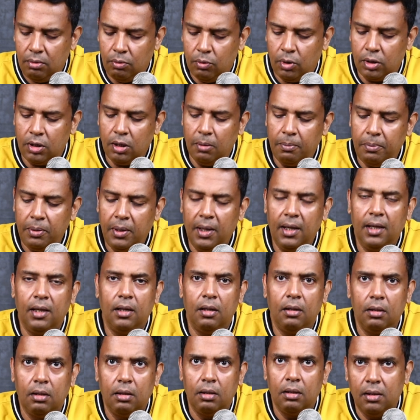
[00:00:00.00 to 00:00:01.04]
what you're
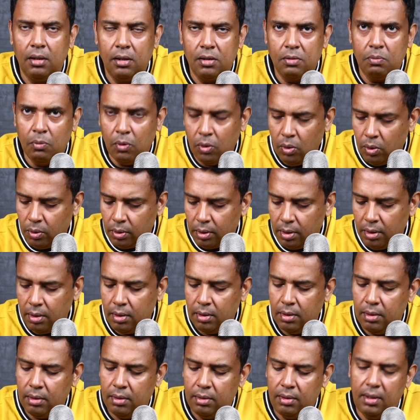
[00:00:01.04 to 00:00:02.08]
paying, is more
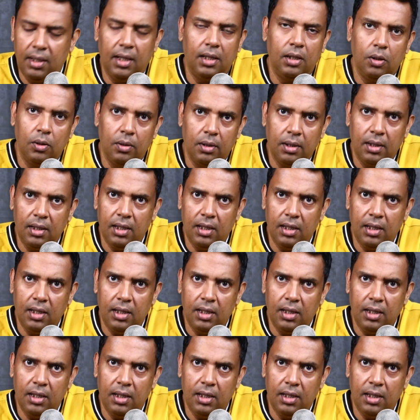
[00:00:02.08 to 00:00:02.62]
than your